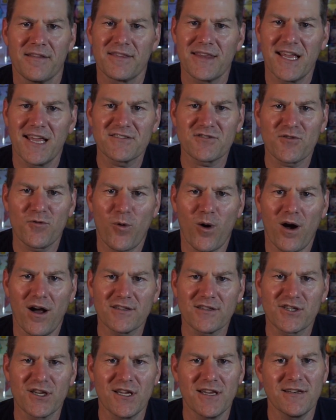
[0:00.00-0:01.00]
Thanks for
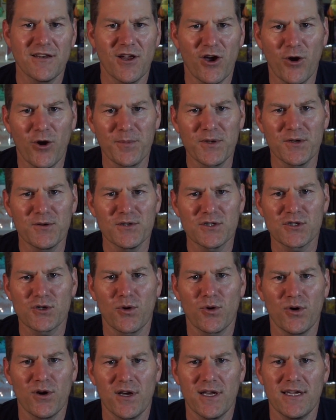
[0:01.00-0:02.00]
watching. Hope you
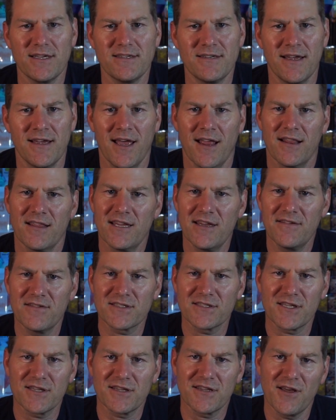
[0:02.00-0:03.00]
enjoyed. Leave
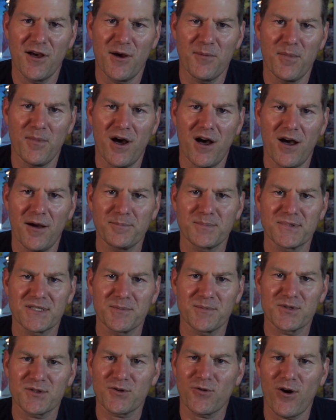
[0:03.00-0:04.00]
us a thumb up,
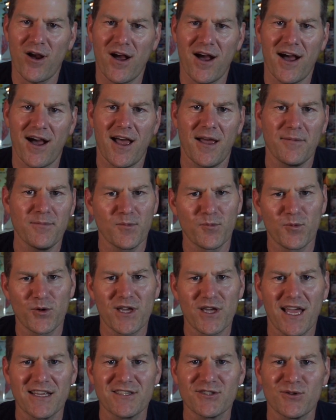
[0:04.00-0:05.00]
subscribe, and we'll
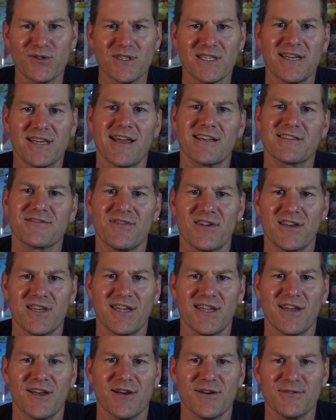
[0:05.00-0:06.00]
catch you in the next
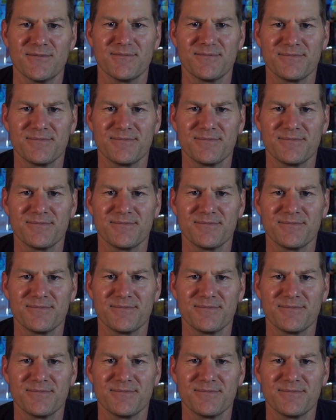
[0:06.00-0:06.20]
video.